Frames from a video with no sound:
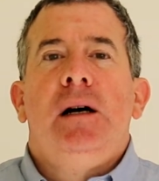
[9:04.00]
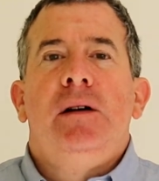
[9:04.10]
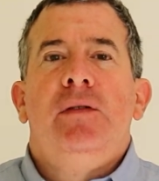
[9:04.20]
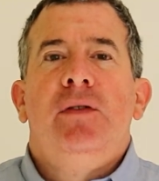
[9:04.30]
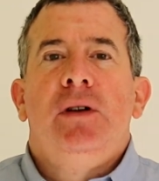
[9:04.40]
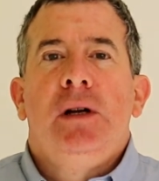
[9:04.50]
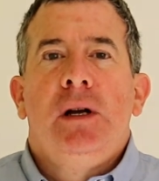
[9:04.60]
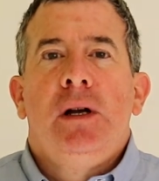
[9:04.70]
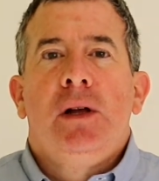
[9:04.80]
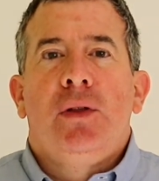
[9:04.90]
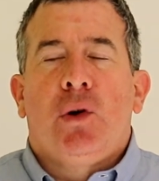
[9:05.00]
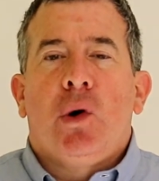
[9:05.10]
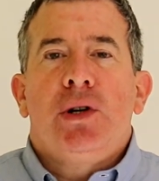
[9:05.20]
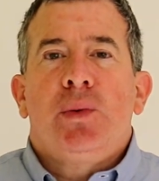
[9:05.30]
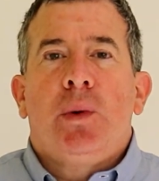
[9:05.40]
of the
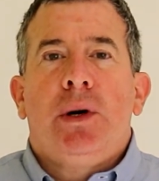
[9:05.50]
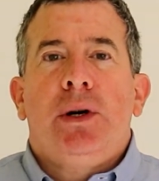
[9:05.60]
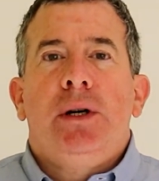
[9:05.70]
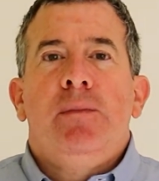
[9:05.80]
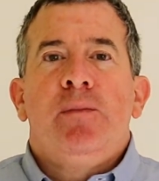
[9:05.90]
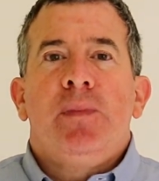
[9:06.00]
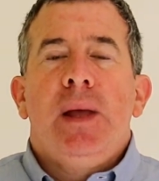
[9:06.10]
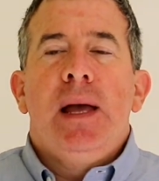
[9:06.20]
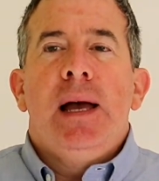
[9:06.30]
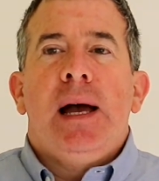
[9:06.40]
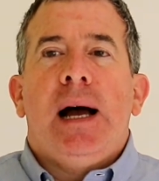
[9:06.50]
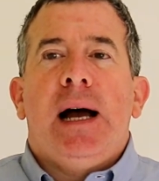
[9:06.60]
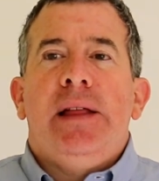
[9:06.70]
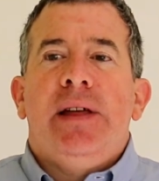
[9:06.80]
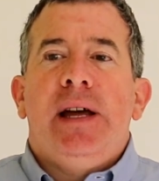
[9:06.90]
coursework.
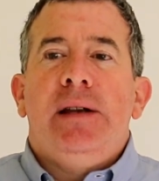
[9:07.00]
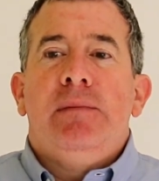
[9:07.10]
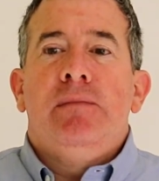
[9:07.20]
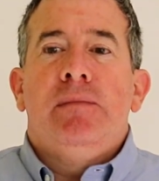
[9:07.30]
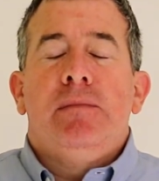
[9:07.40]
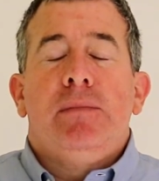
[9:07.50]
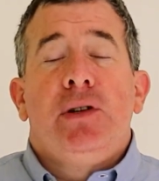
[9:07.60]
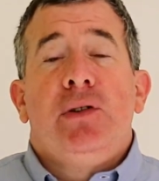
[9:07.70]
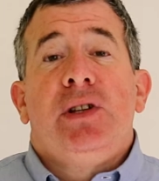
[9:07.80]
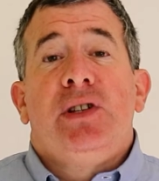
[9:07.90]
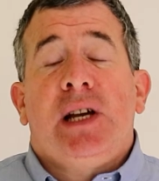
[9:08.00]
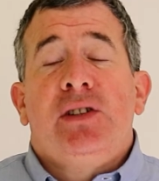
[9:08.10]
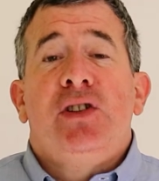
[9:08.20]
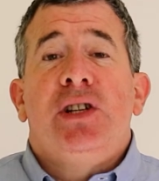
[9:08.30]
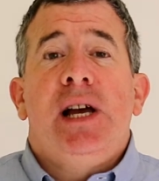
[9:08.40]
I then do this
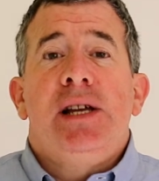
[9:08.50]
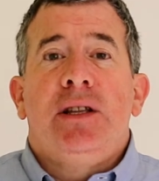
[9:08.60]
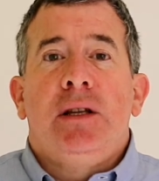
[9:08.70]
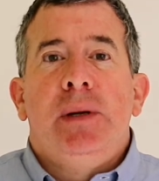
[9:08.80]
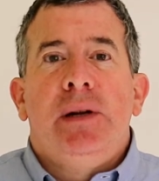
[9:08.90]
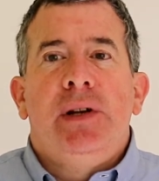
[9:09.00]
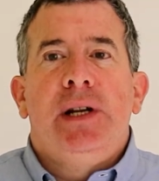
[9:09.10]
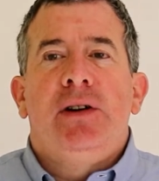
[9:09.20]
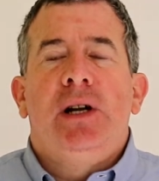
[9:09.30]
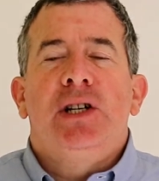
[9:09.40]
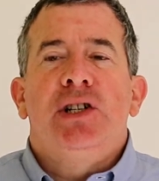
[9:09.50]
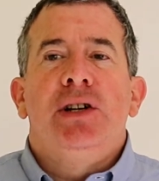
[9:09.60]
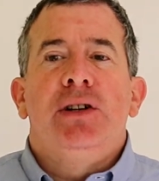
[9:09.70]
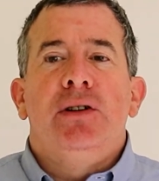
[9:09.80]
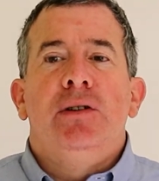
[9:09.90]
exercise, a little bit of an
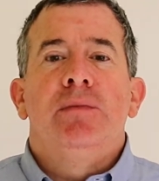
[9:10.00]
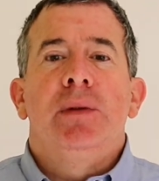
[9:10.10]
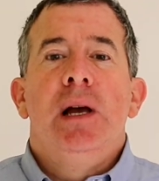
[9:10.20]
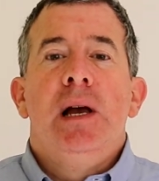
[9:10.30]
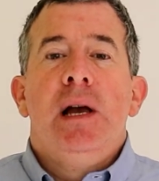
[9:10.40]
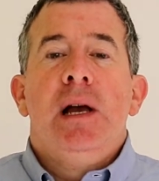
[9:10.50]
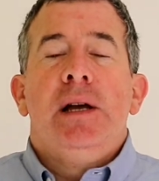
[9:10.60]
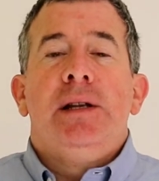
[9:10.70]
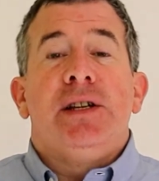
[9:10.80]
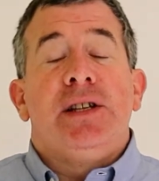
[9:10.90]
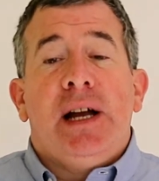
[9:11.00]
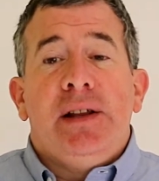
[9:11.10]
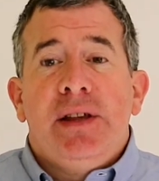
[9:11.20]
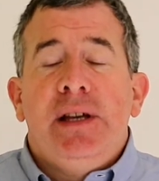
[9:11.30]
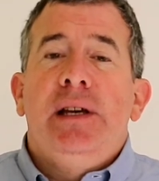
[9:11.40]
introduction to
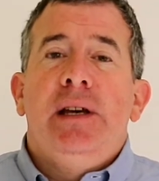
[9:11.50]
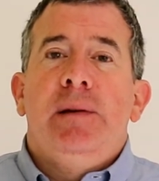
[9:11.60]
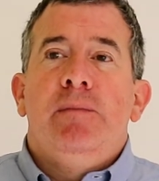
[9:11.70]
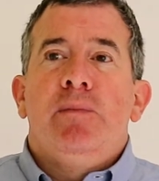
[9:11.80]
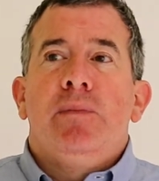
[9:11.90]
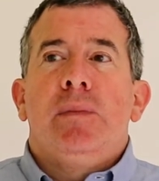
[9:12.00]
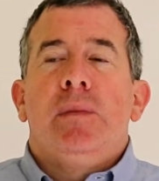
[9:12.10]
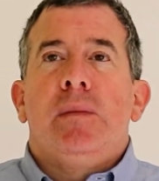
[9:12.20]
design thinking,